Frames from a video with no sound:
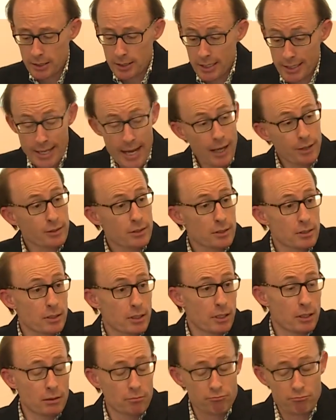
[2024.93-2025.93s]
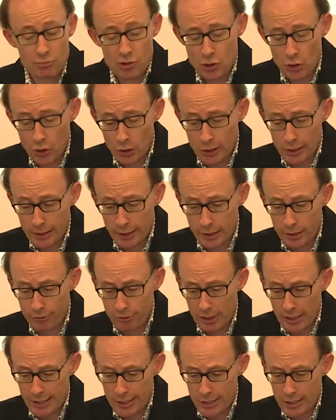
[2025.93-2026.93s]
denounced in a circle in the
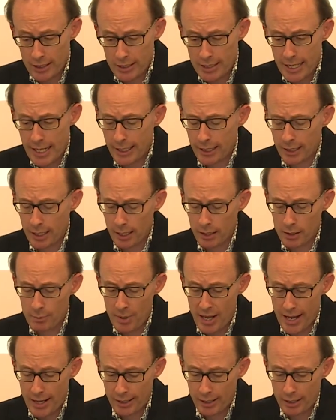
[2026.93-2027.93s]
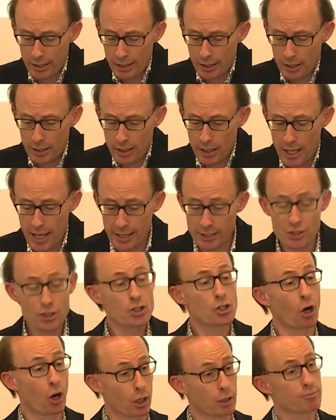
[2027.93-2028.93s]
village and taken out the back and
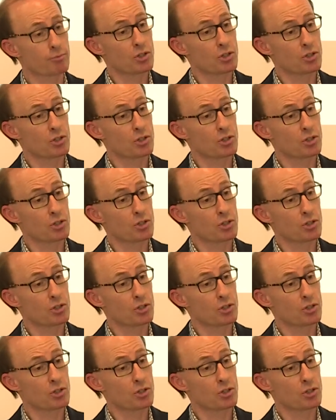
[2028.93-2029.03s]
shot.